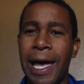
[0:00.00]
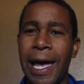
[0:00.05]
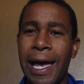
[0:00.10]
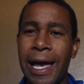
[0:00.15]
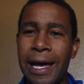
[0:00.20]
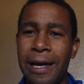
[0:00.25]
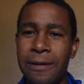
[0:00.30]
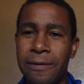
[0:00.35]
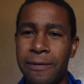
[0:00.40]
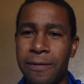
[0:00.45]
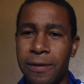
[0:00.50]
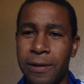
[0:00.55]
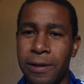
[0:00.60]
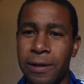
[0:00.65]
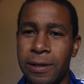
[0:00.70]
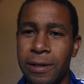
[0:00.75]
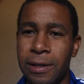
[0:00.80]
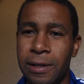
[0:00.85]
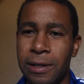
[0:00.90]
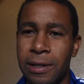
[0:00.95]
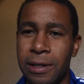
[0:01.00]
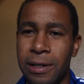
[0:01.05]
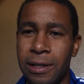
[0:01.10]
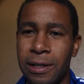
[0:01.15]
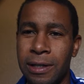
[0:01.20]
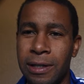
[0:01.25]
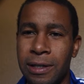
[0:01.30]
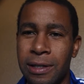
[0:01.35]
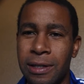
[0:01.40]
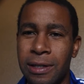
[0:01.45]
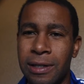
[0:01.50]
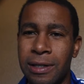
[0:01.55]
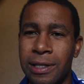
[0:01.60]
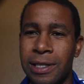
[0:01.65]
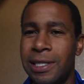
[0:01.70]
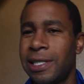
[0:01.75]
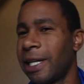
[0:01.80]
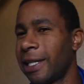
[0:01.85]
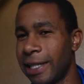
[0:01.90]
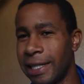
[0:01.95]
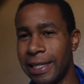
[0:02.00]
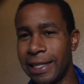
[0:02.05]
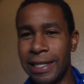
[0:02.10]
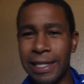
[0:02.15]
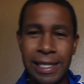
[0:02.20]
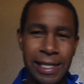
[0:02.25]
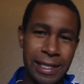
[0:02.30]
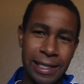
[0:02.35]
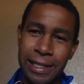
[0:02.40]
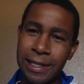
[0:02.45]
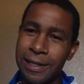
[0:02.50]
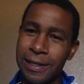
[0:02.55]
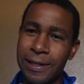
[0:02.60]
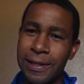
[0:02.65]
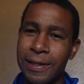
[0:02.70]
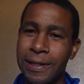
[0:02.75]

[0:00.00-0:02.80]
ad for Sunny D.